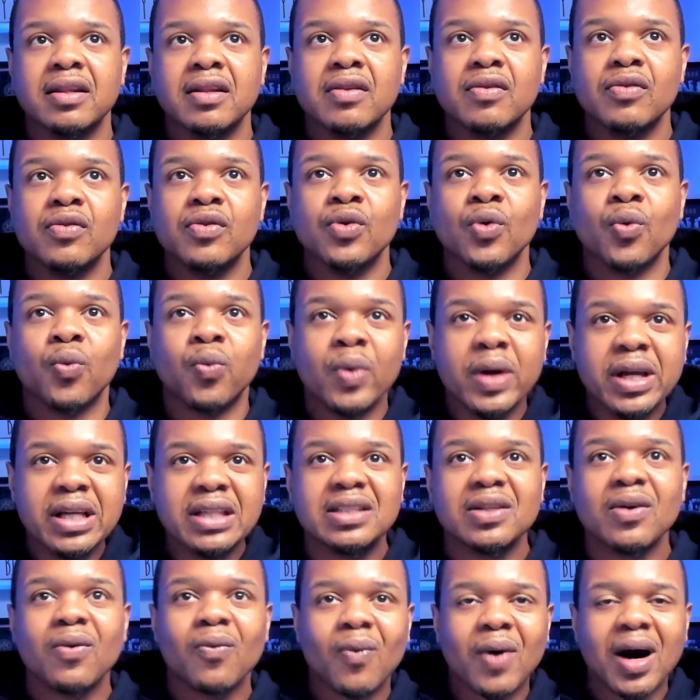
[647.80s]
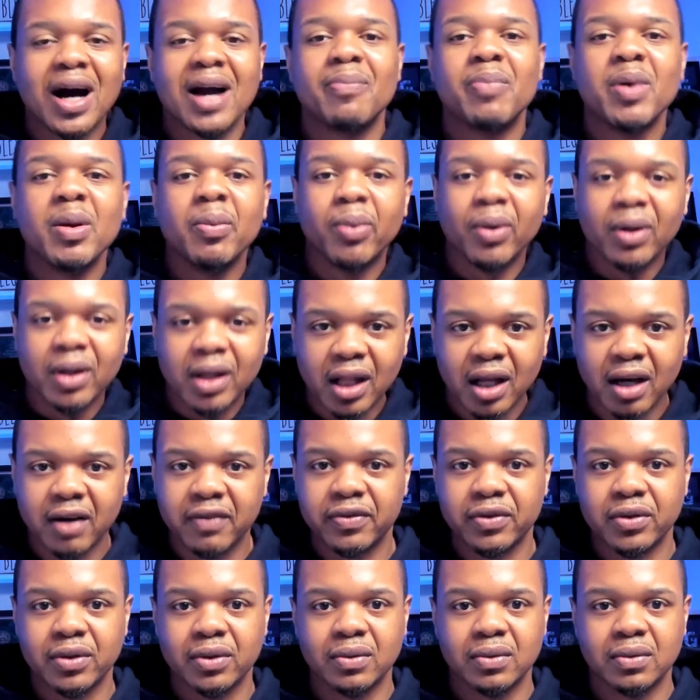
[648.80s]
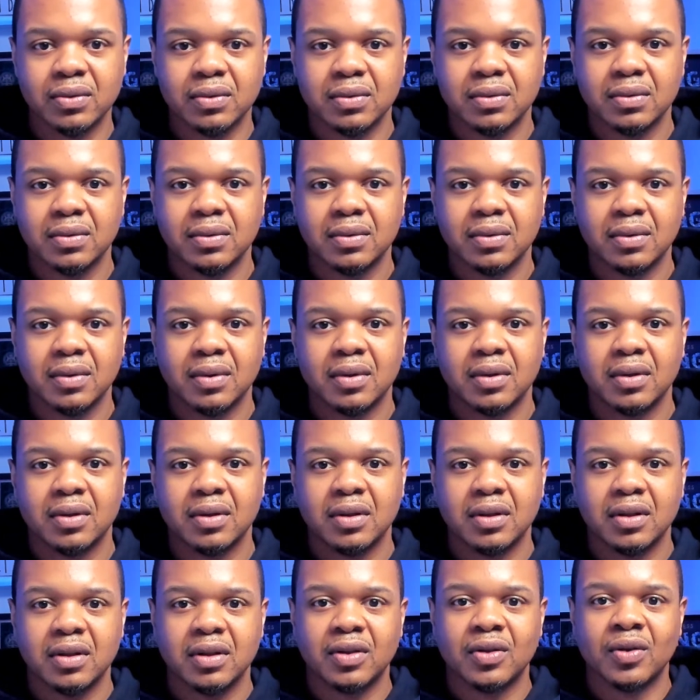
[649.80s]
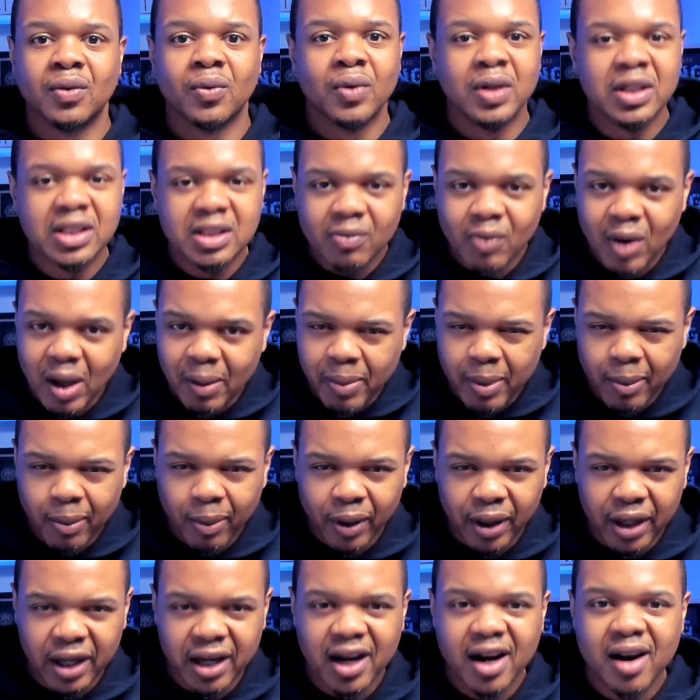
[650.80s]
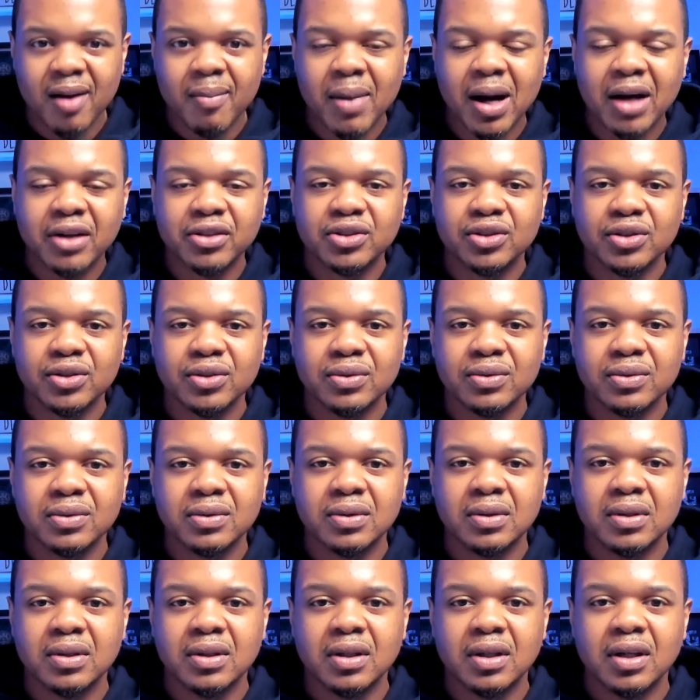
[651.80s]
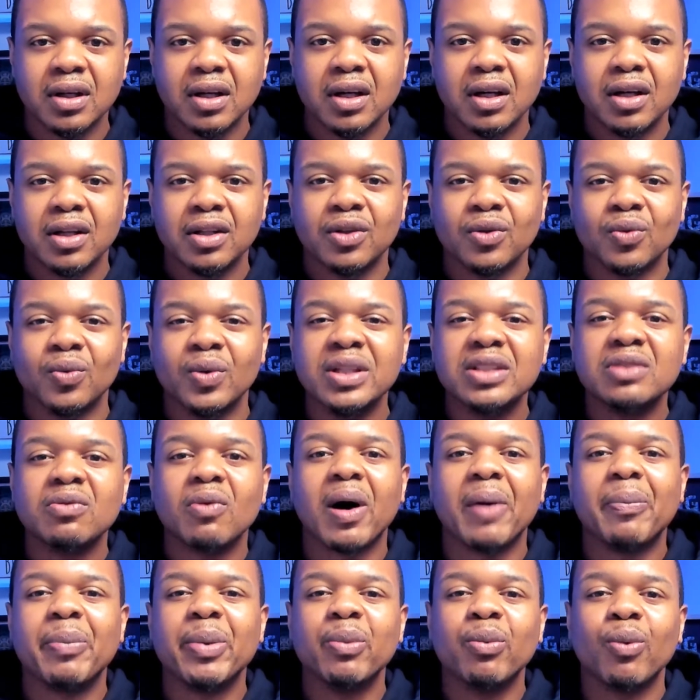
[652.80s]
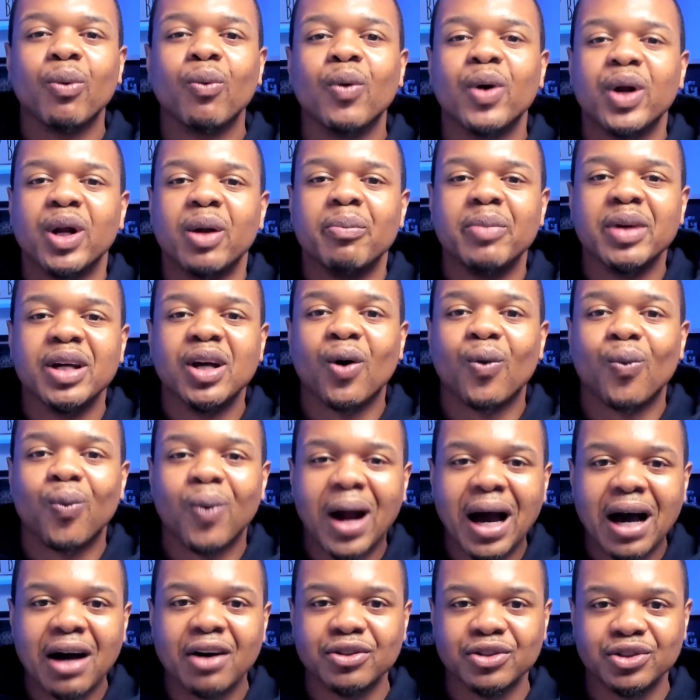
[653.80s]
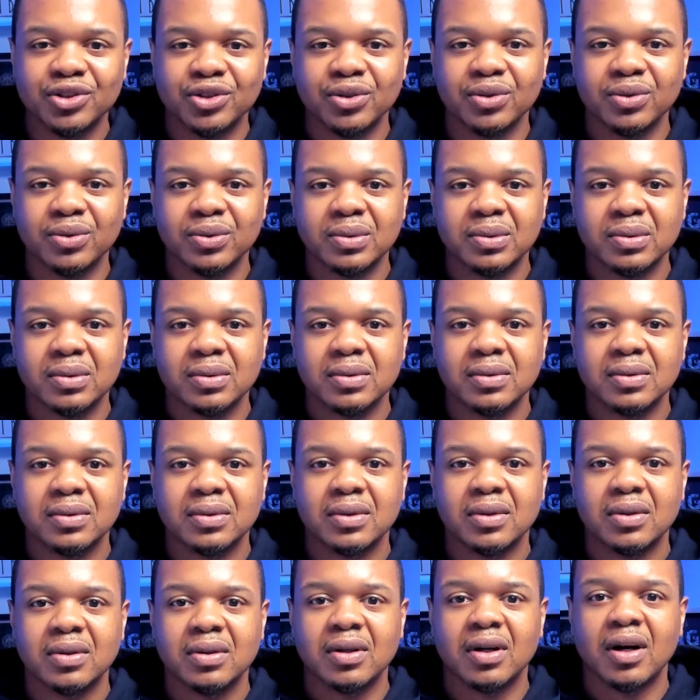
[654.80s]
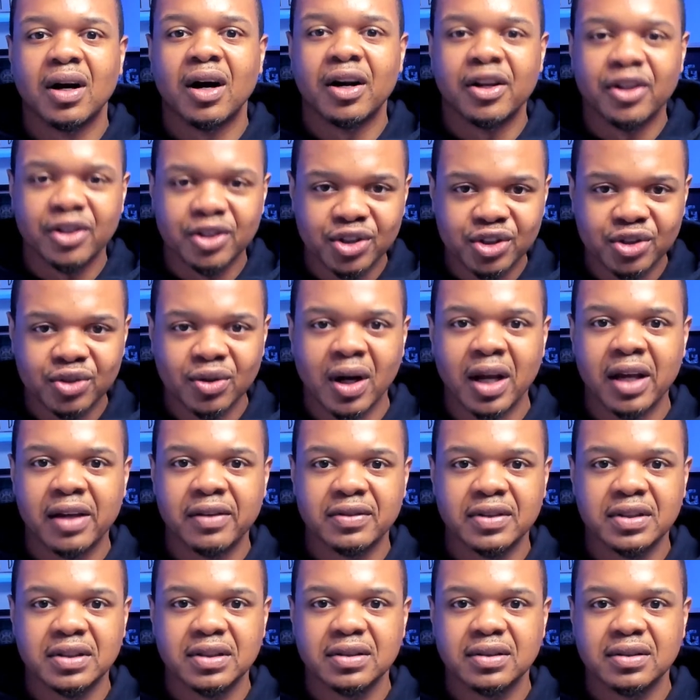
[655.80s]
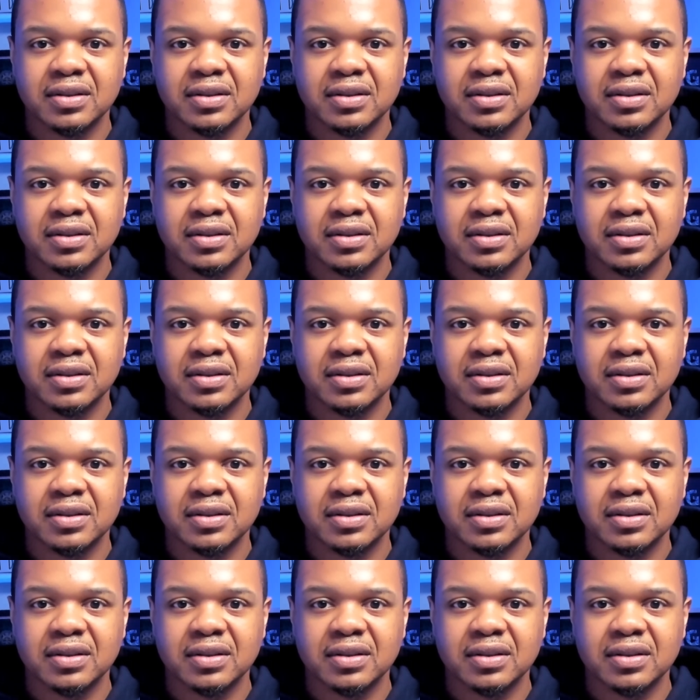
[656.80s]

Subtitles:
the reason why people love you, the reason why people care about you, the reason why people want to be around you are your strengths.